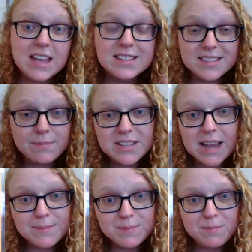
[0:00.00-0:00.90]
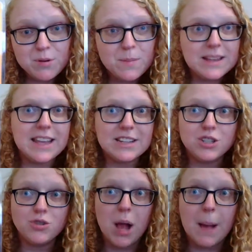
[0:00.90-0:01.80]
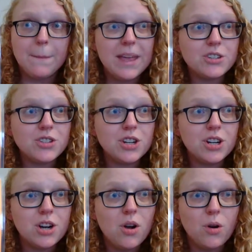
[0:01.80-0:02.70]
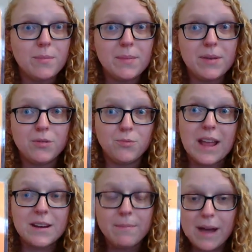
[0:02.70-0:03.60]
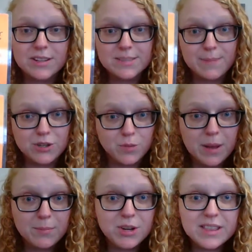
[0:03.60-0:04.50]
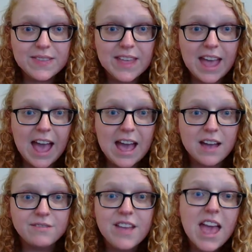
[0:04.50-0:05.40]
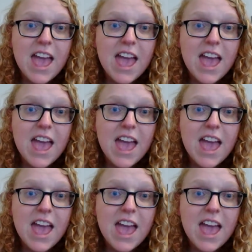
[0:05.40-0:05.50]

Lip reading: Sometimes people might like to draw a picture or maybe write about a special memory that they have.